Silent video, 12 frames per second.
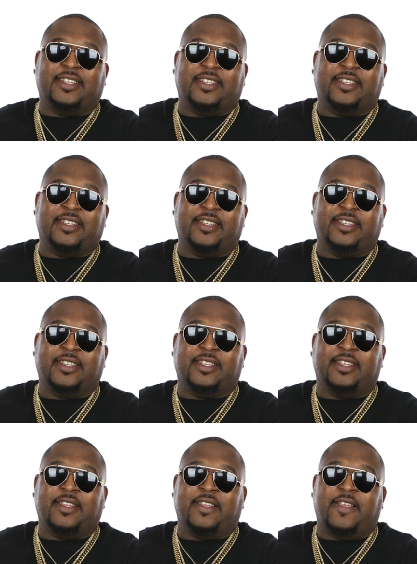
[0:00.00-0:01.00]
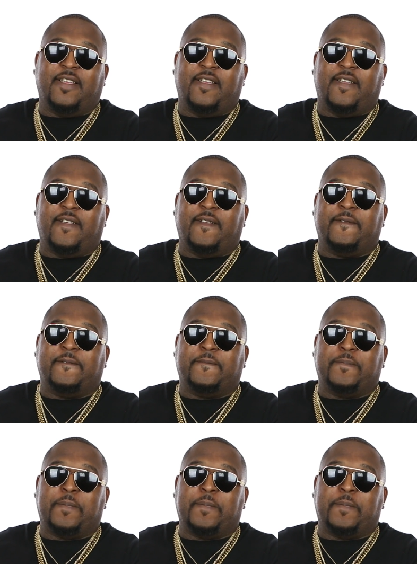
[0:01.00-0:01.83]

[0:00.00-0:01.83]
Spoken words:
Nothing is said.